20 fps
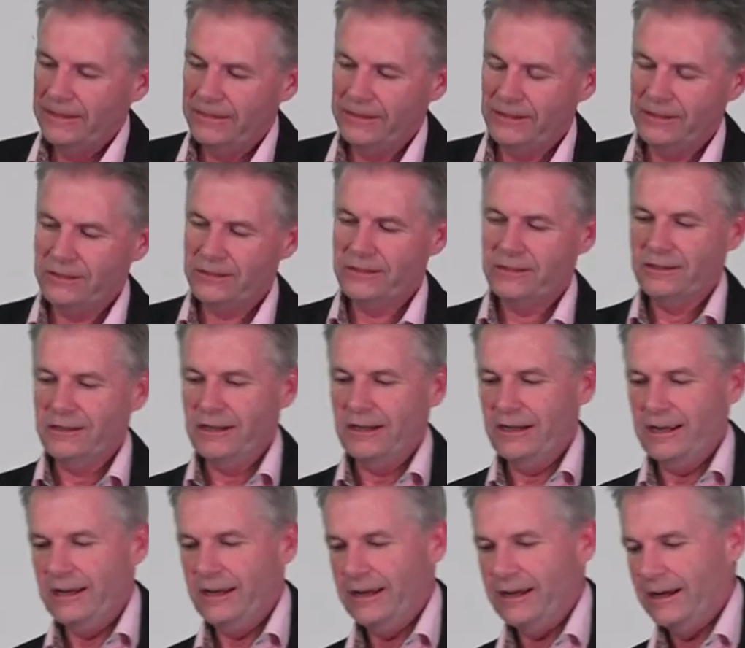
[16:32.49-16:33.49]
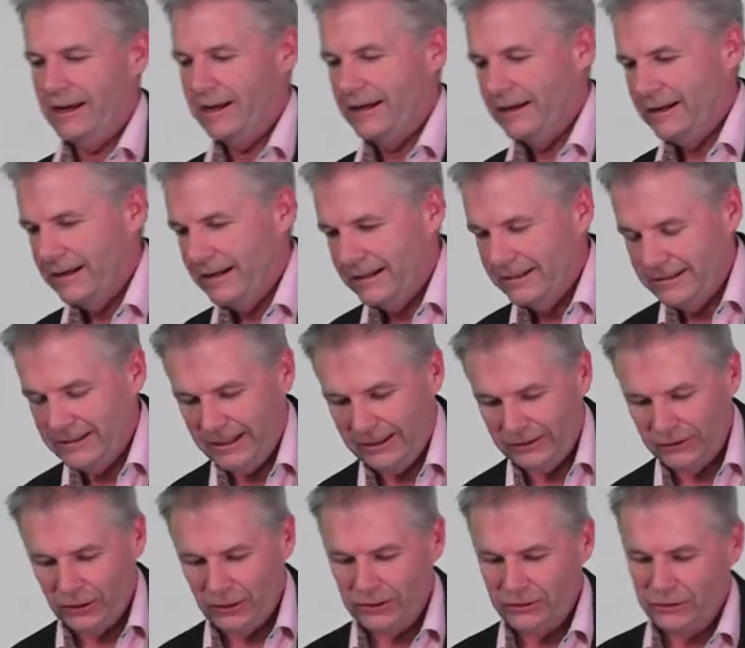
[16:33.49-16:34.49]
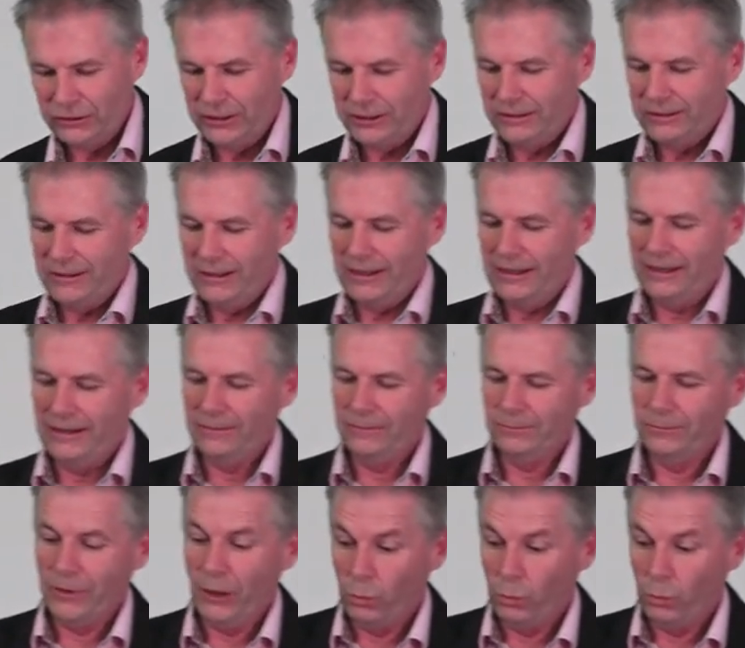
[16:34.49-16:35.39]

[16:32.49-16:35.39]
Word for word: this uh, technology, uh,